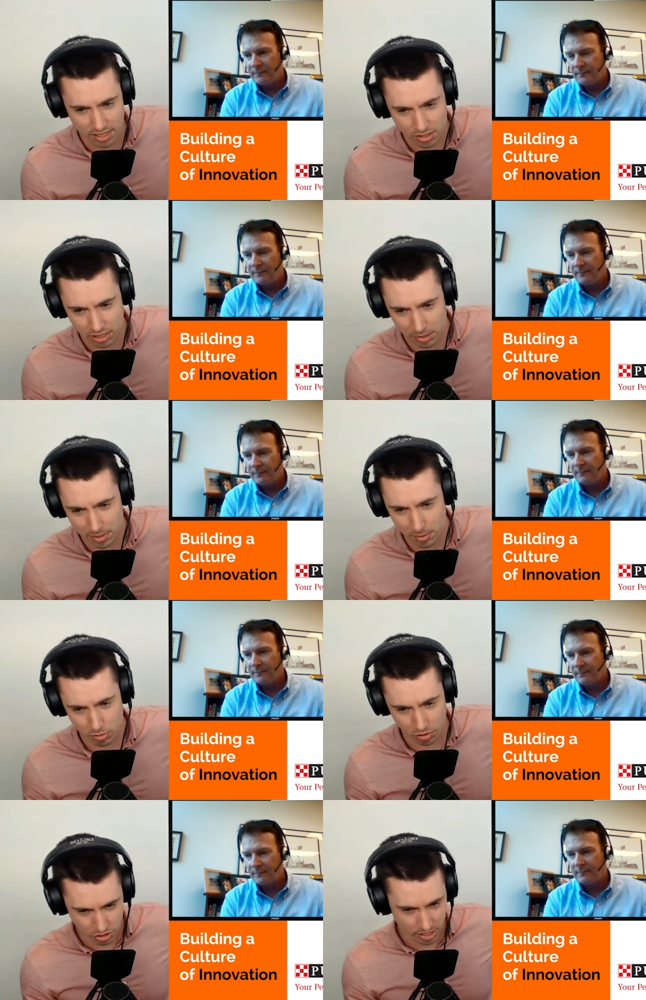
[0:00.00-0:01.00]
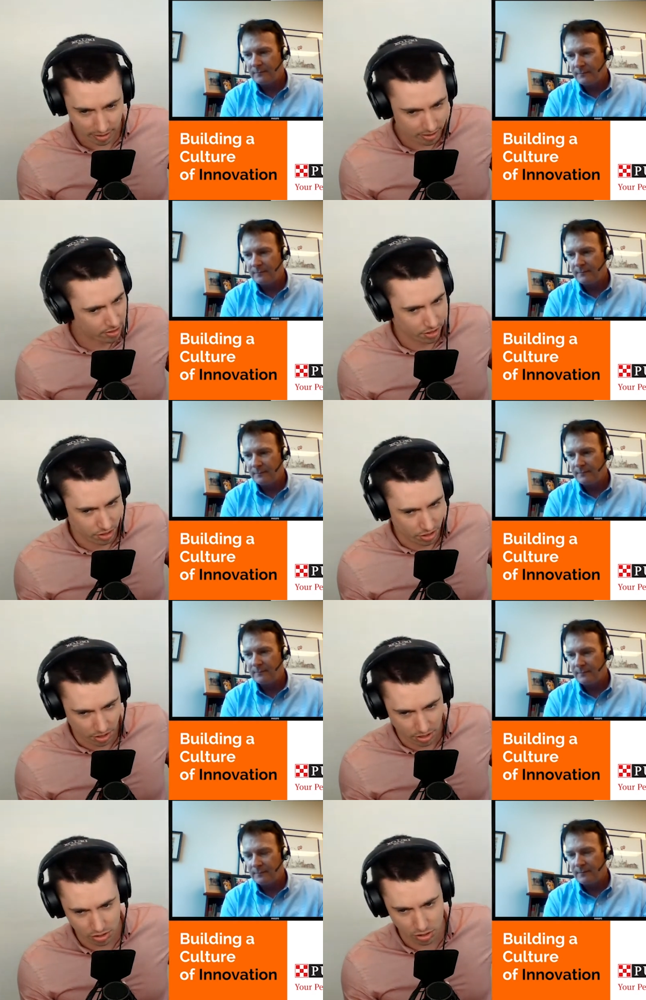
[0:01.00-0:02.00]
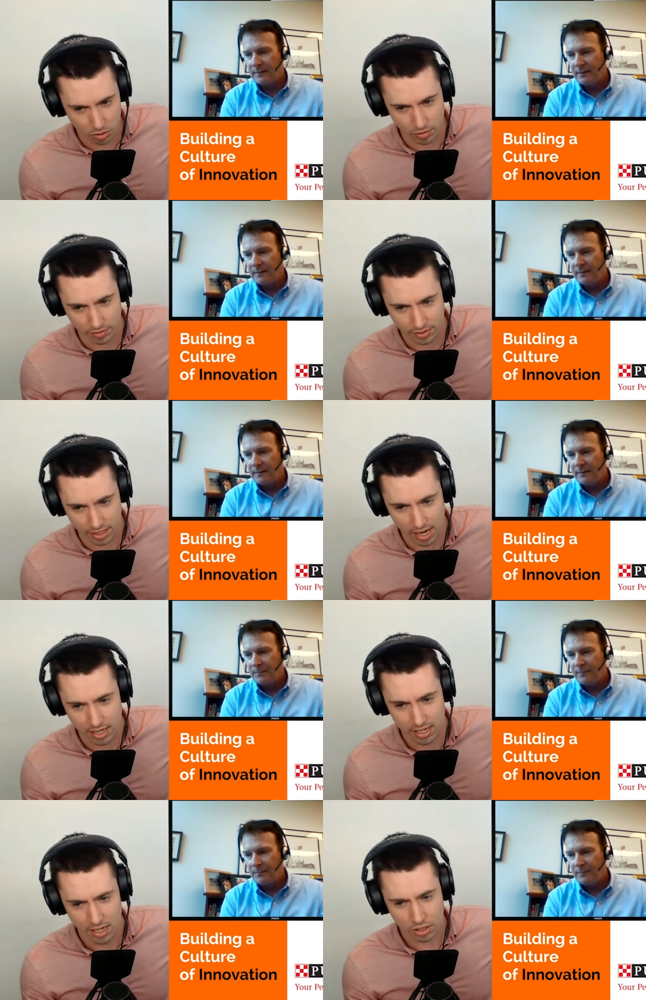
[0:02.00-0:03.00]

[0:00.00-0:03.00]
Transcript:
Speaker 1: It's not going to be a project that you're going to solve overnight.